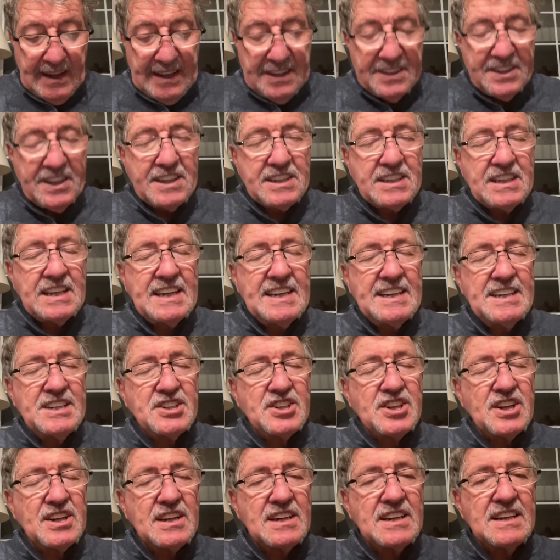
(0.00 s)
The
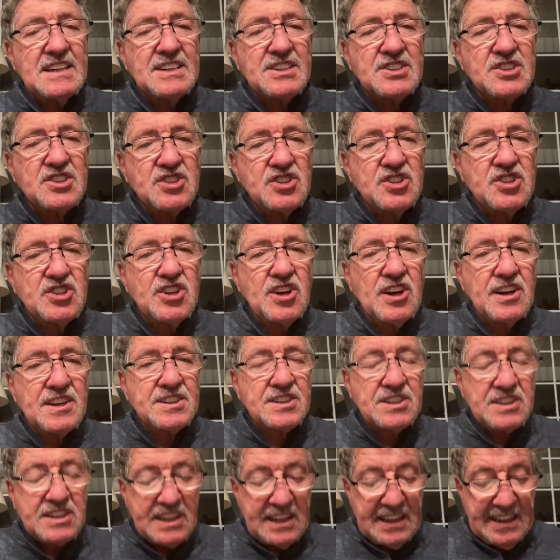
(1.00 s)
teaching is
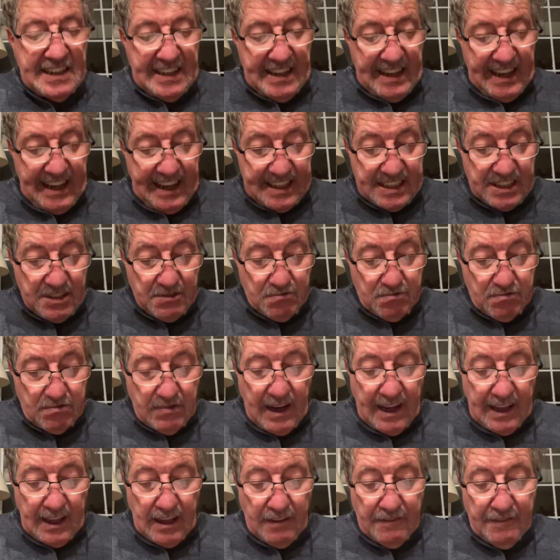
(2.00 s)
just as
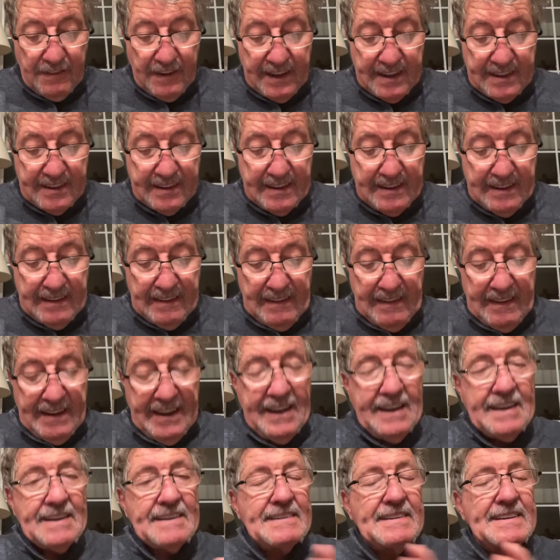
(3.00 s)
relevant
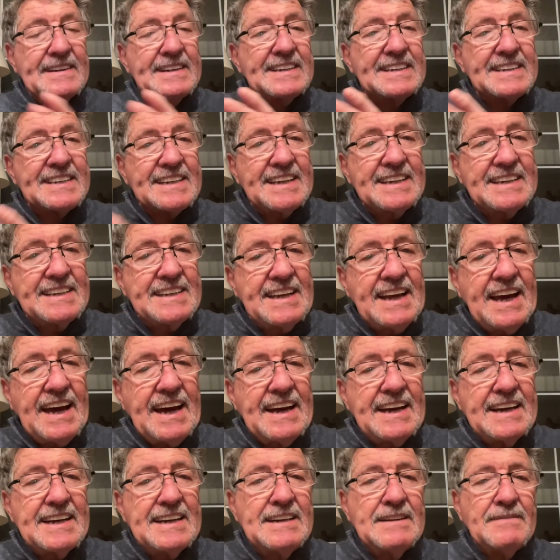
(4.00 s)

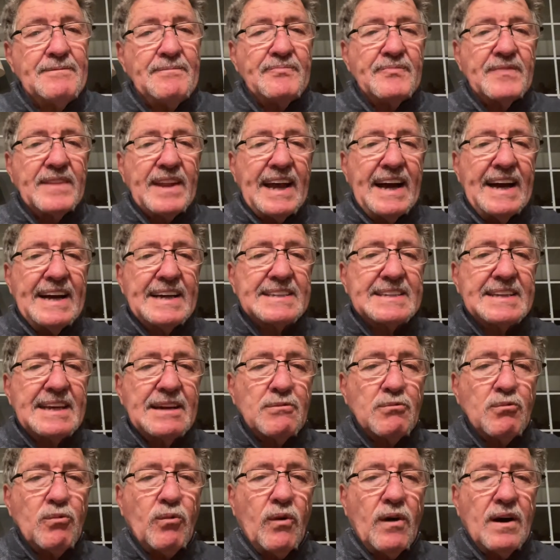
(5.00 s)
today as
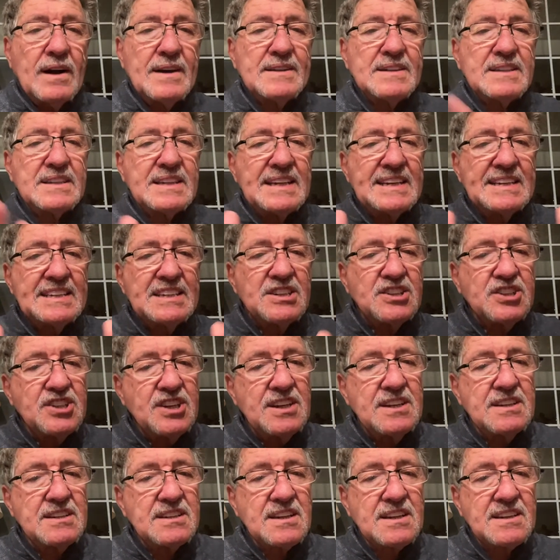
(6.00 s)
it was in
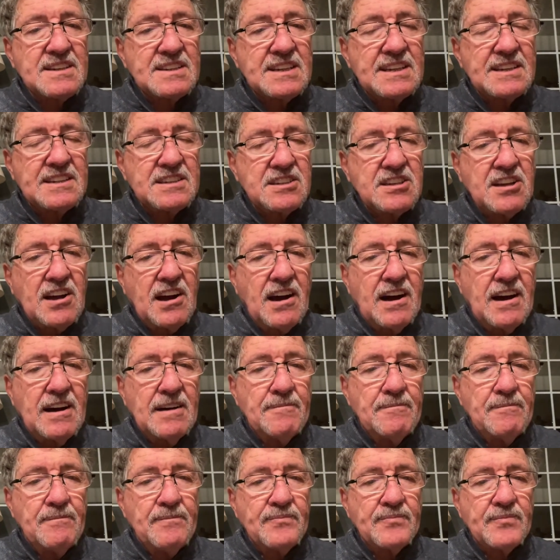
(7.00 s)
Jesus'
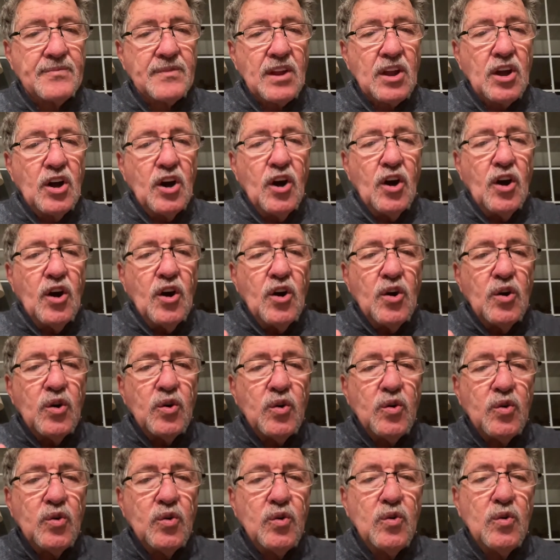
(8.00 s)
time.
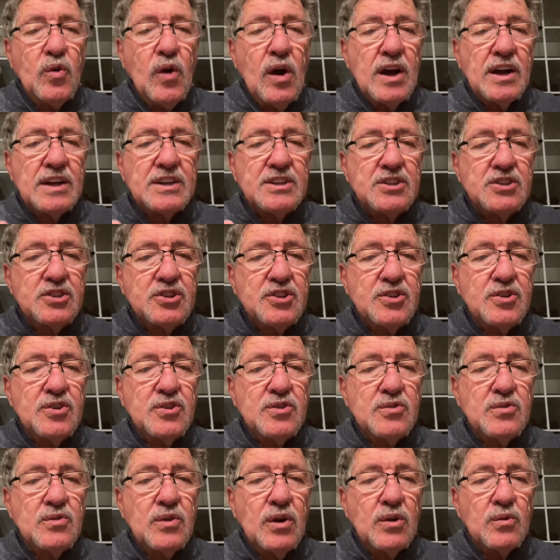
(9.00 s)
Who
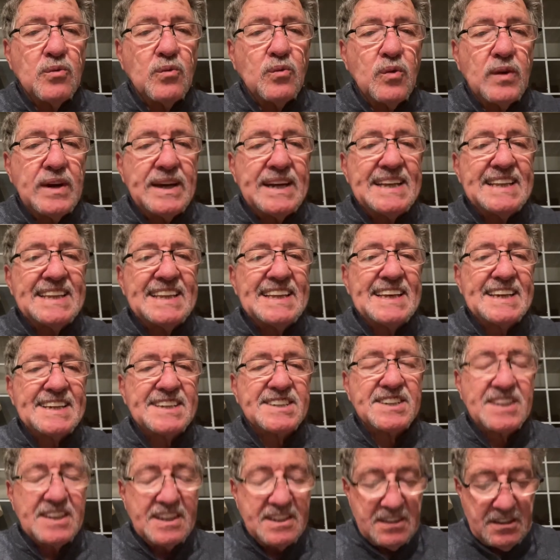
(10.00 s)
do we
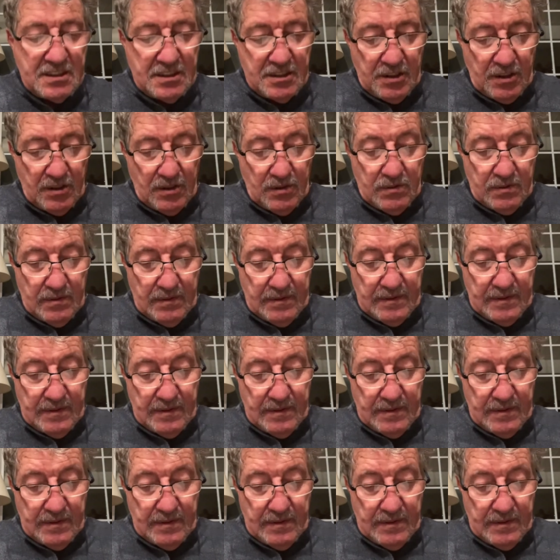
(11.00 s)
listen to.